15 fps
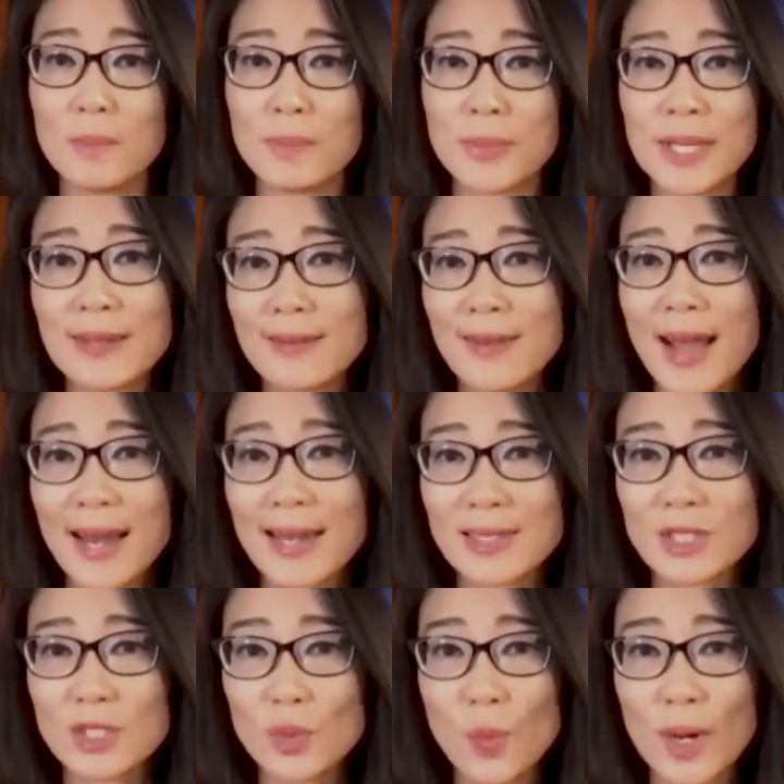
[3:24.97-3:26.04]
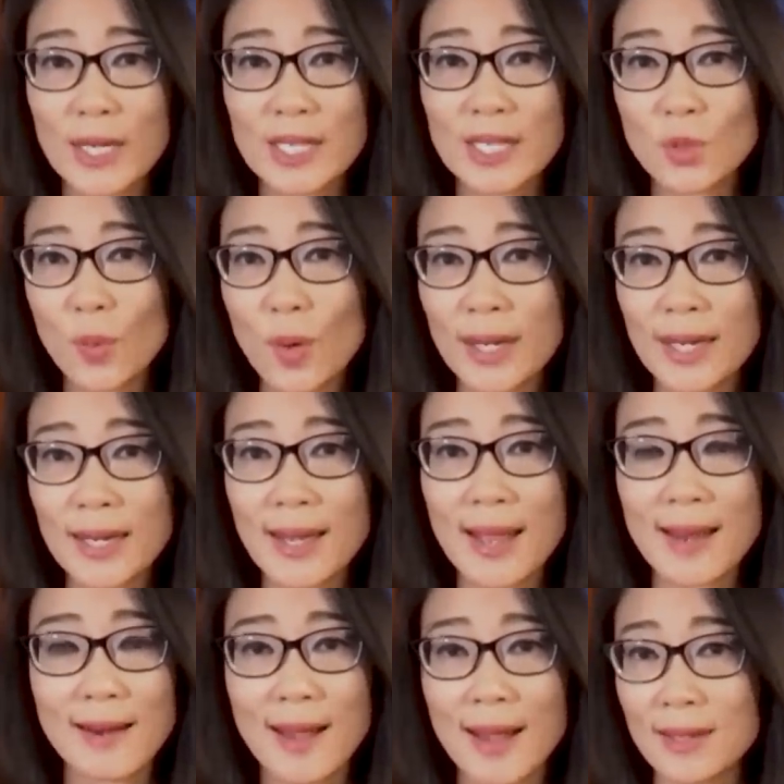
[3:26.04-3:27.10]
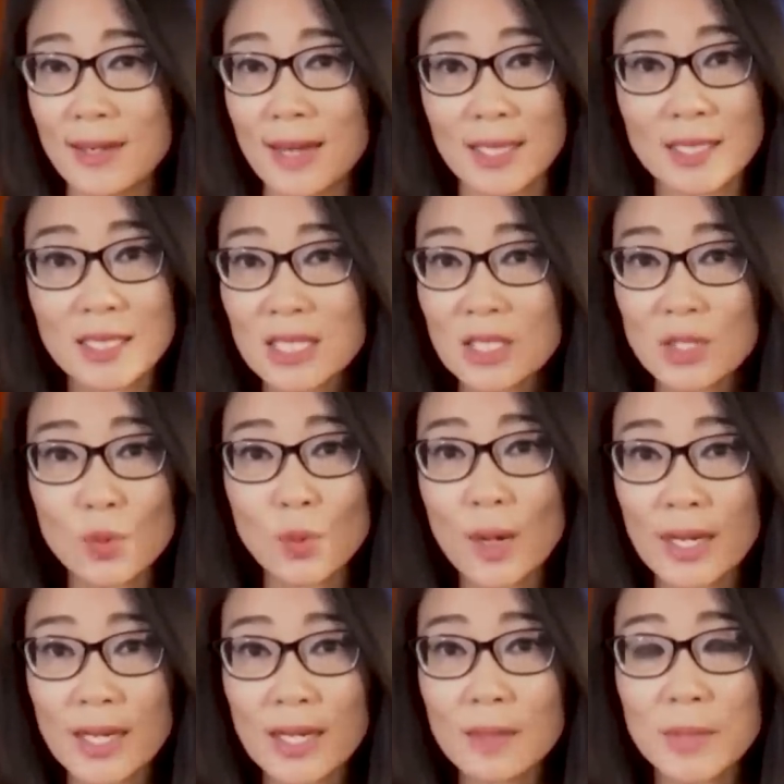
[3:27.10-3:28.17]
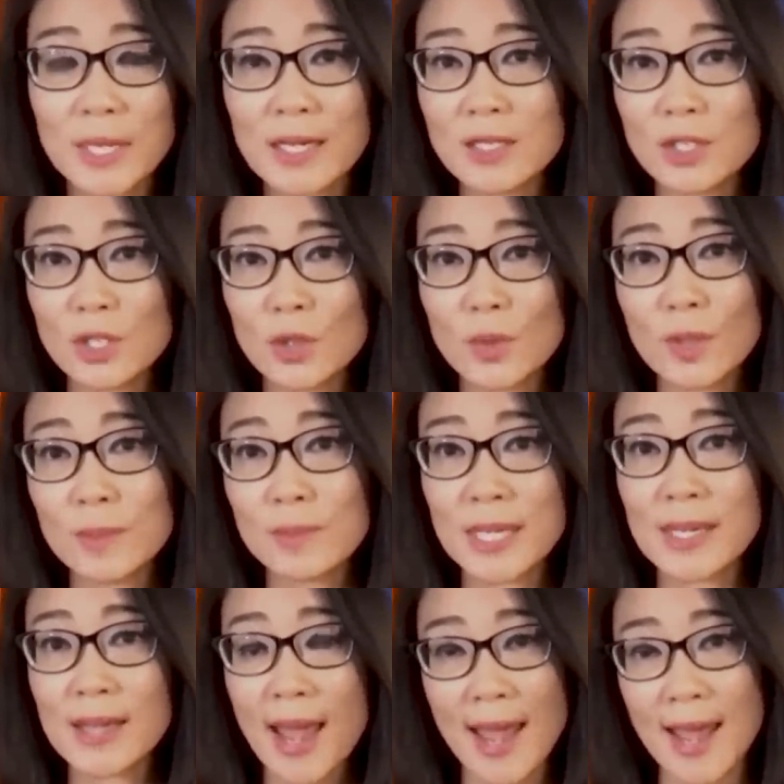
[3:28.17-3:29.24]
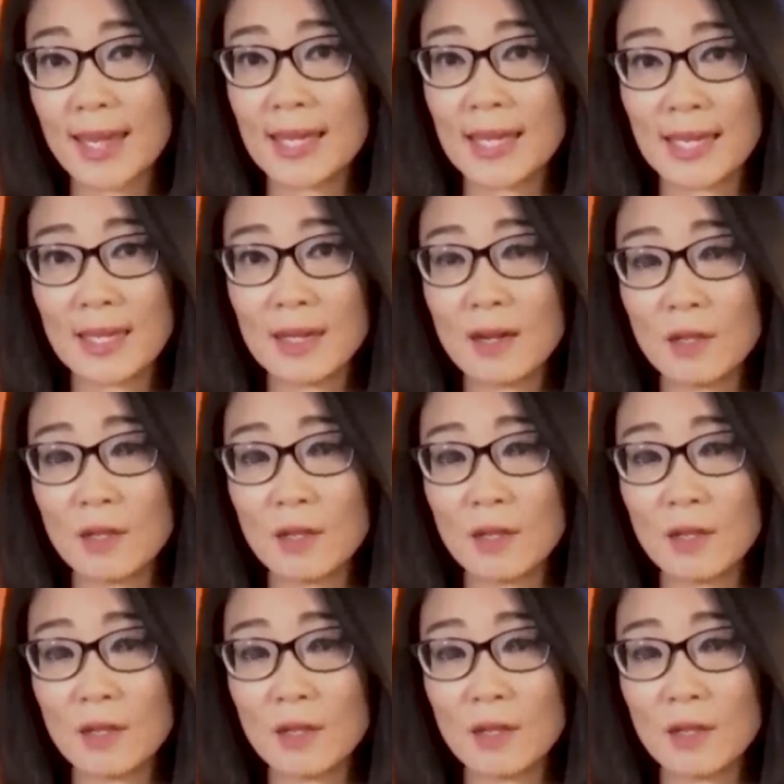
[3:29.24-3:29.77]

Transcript: "Be glad it's 2020 and not 1920, because you would be hanging